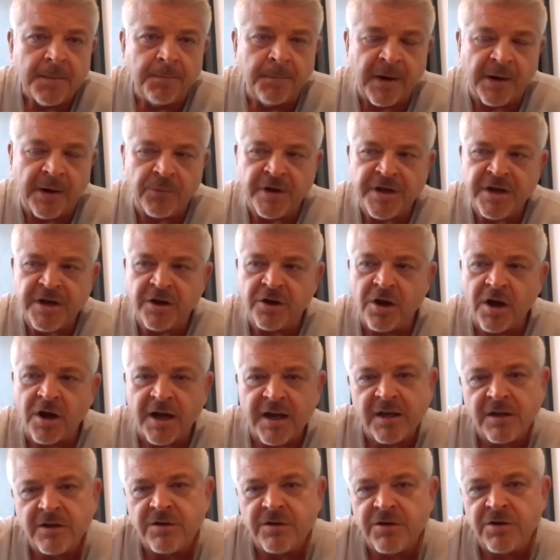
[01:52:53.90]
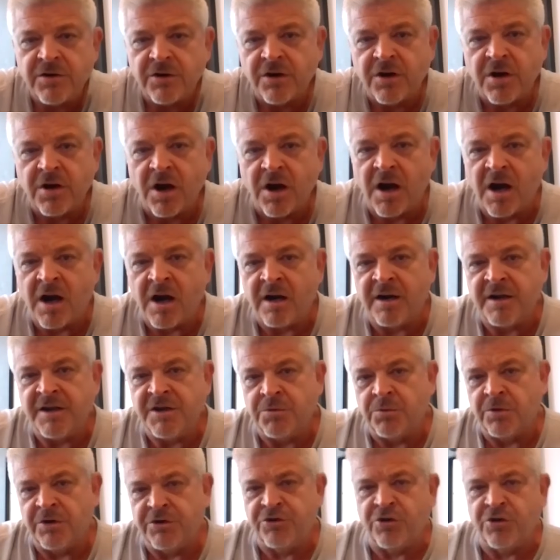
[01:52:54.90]
But when you got into your car and
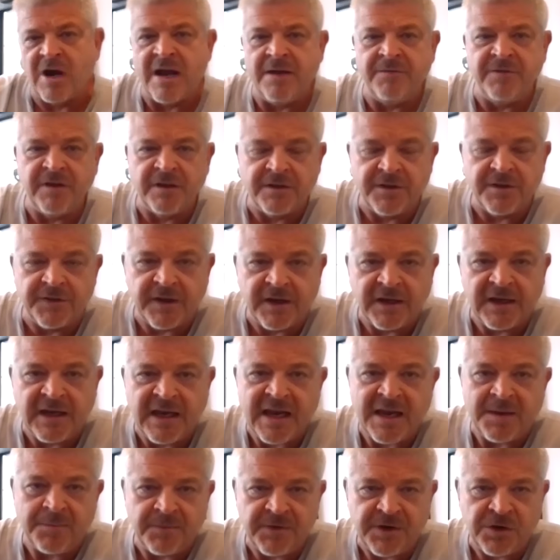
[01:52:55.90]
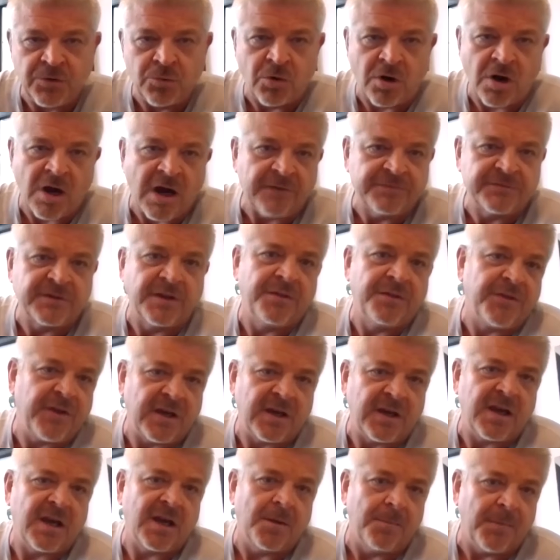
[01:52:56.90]
you were driving to the game, you were often
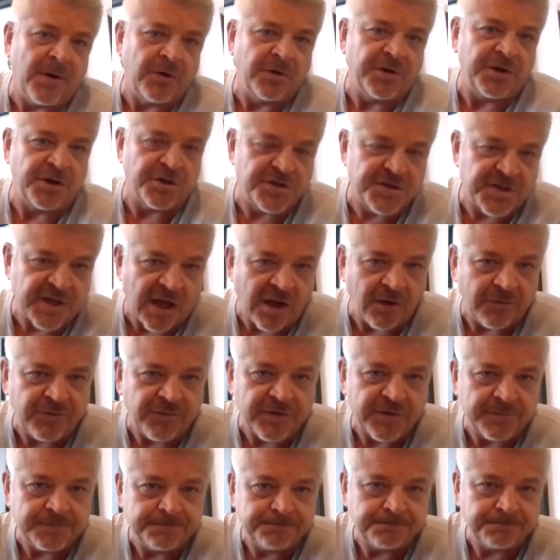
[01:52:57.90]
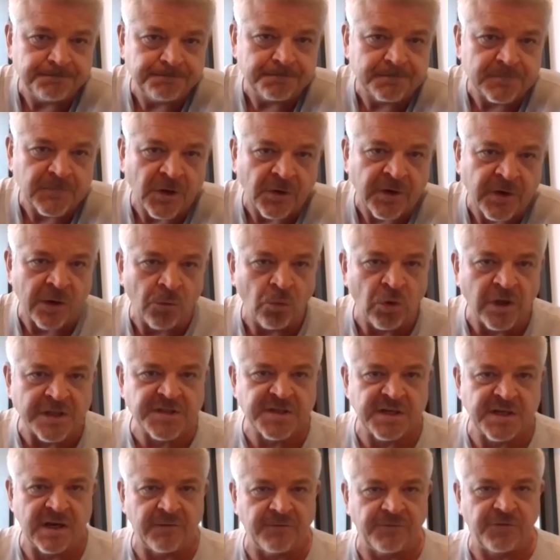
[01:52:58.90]
thinking about yourself. Okay,
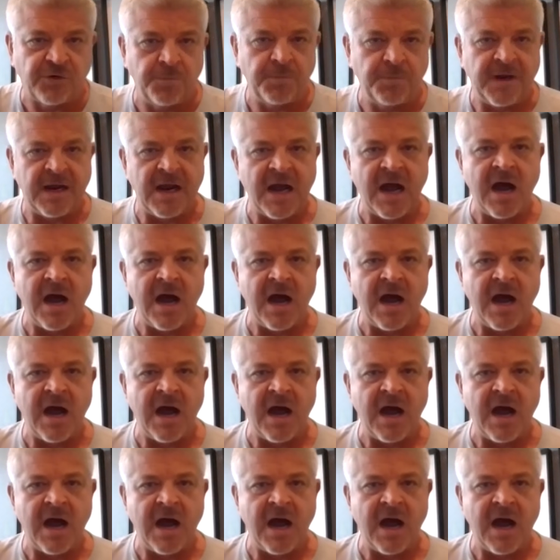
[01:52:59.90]
what's in it for me?